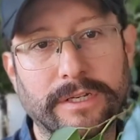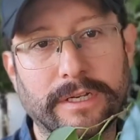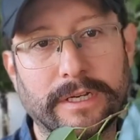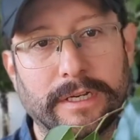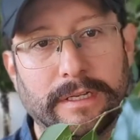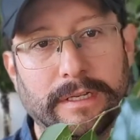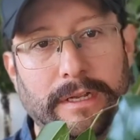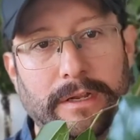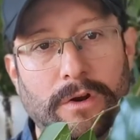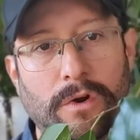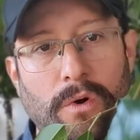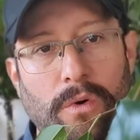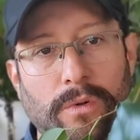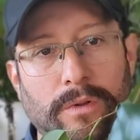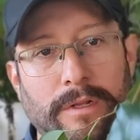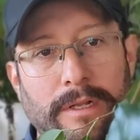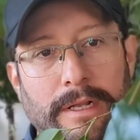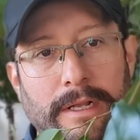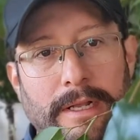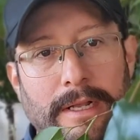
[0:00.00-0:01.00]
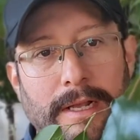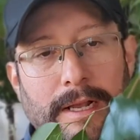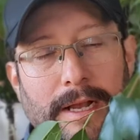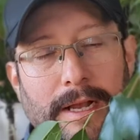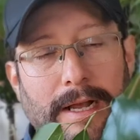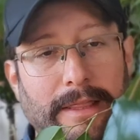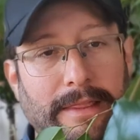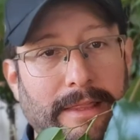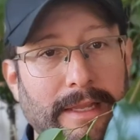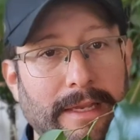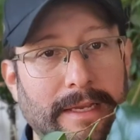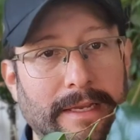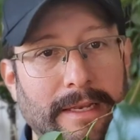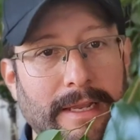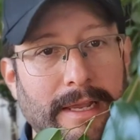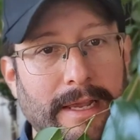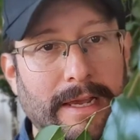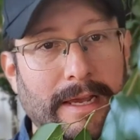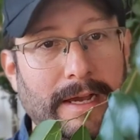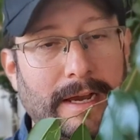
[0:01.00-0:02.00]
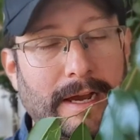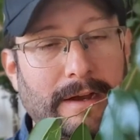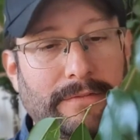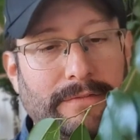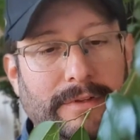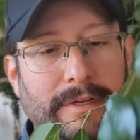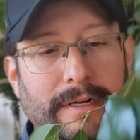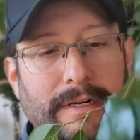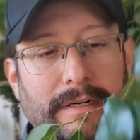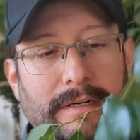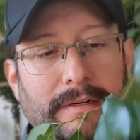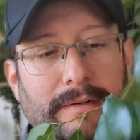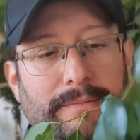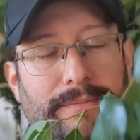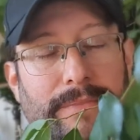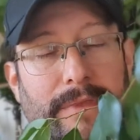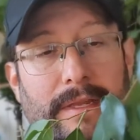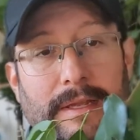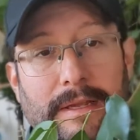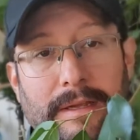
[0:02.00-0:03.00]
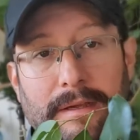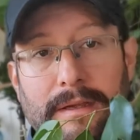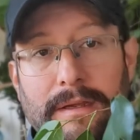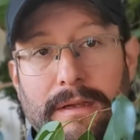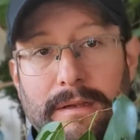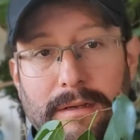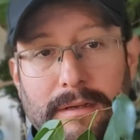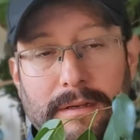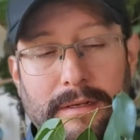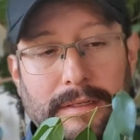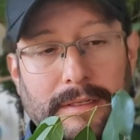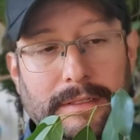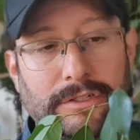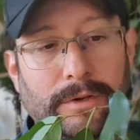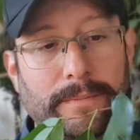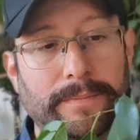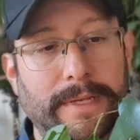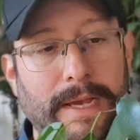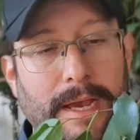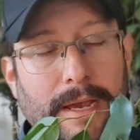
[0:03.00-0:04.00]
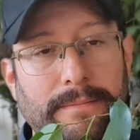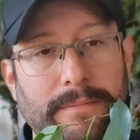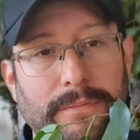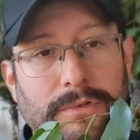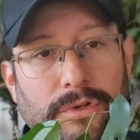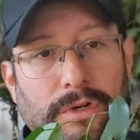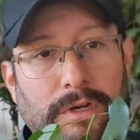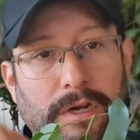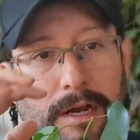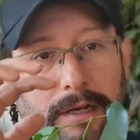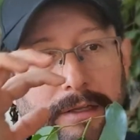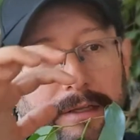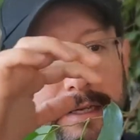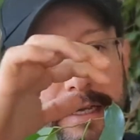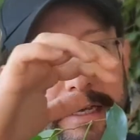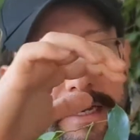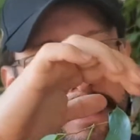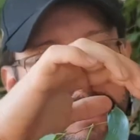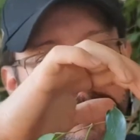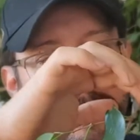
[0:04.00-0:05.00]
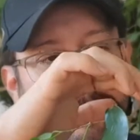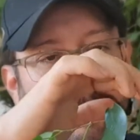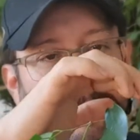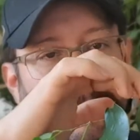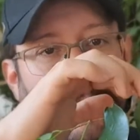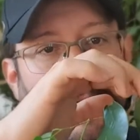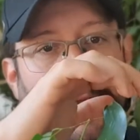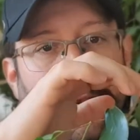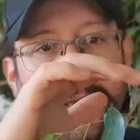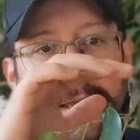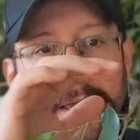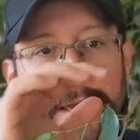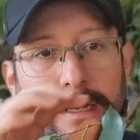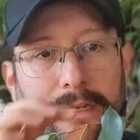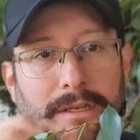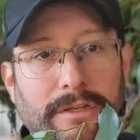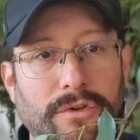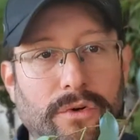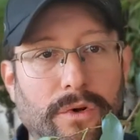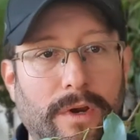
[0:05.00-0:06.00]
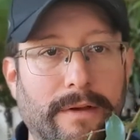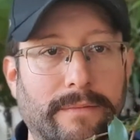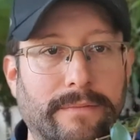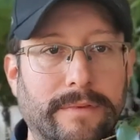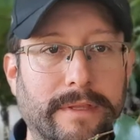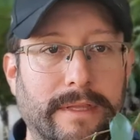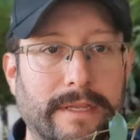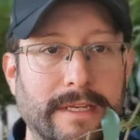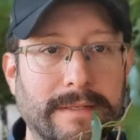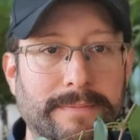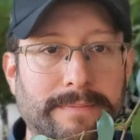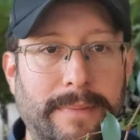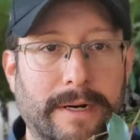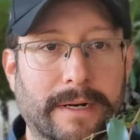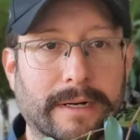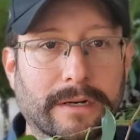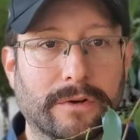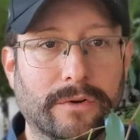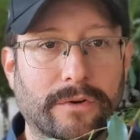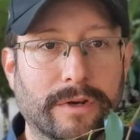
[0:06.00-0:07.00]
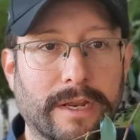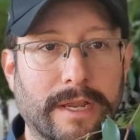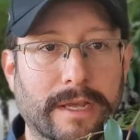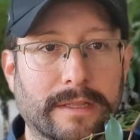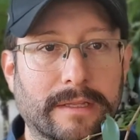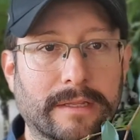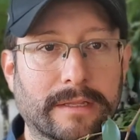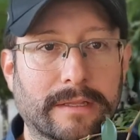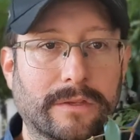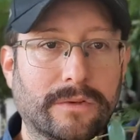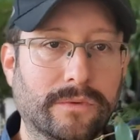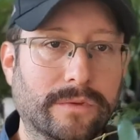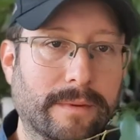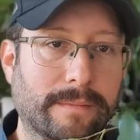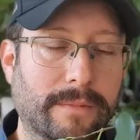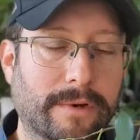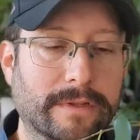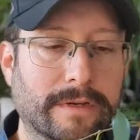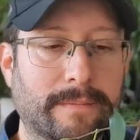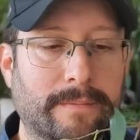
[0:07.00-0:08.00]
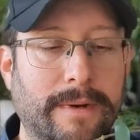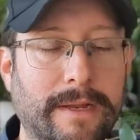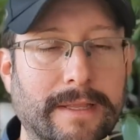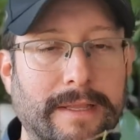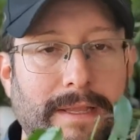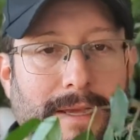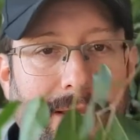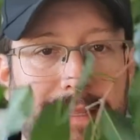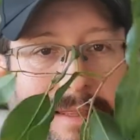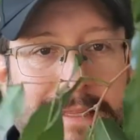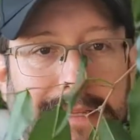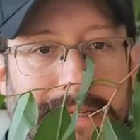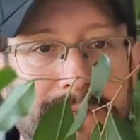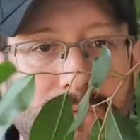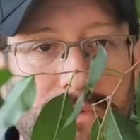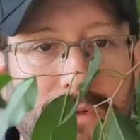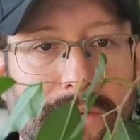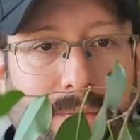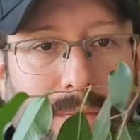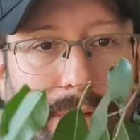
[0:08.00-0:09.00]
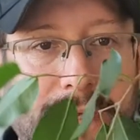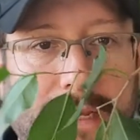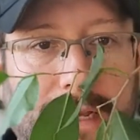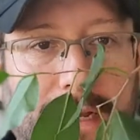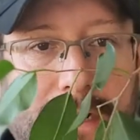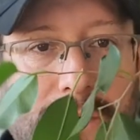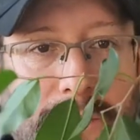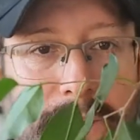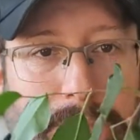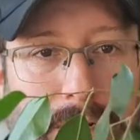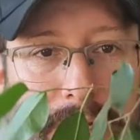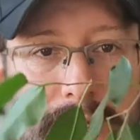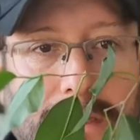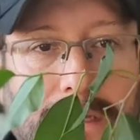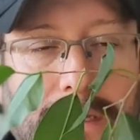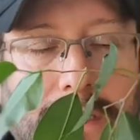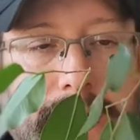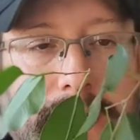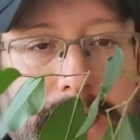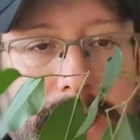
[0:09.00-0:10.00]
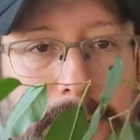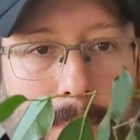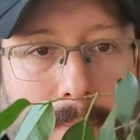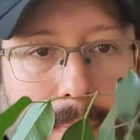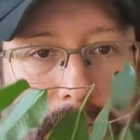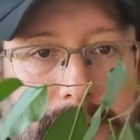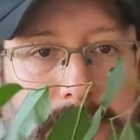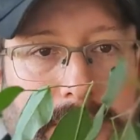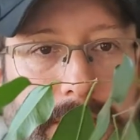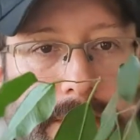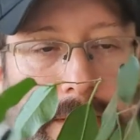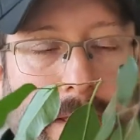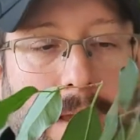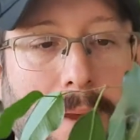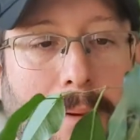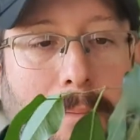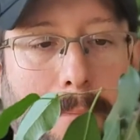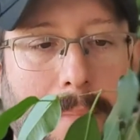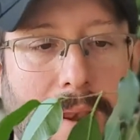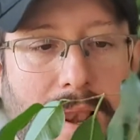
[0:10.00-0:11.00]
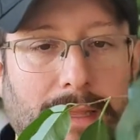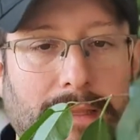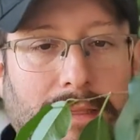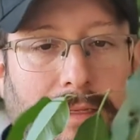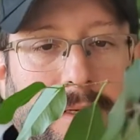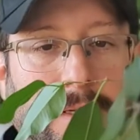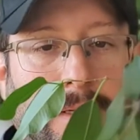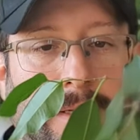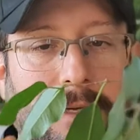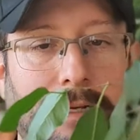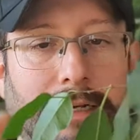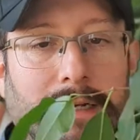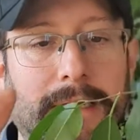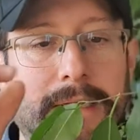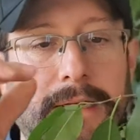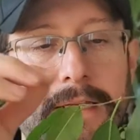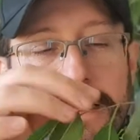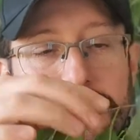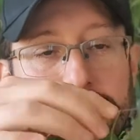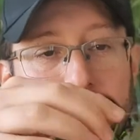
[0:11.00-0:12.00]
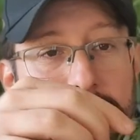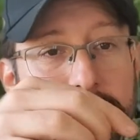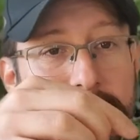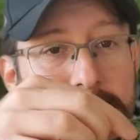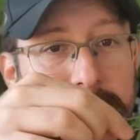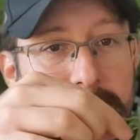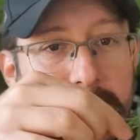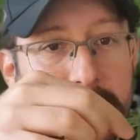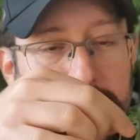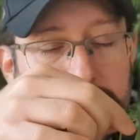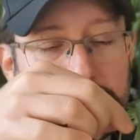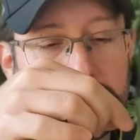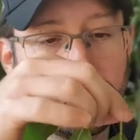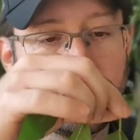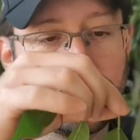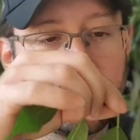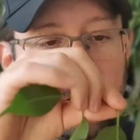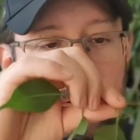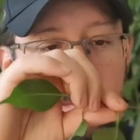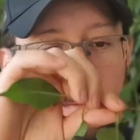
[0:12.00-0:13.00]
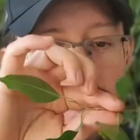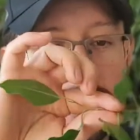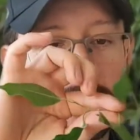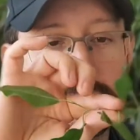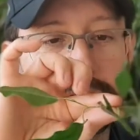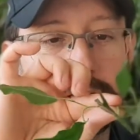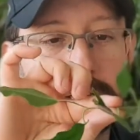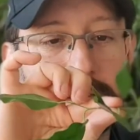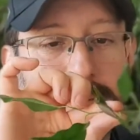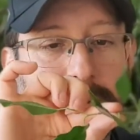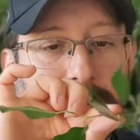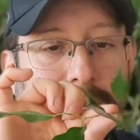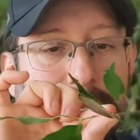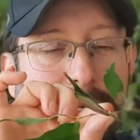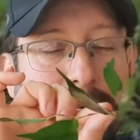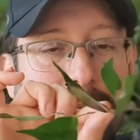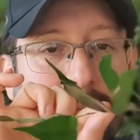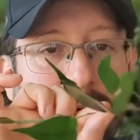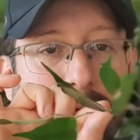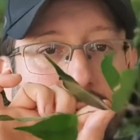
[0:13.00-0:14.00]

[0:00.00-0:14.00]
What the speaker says: in the hole. And then after some time you cut here, and again you have this part connected to the mother plant, and this will be a completely independent plant. It's very nice to see because at the beginning all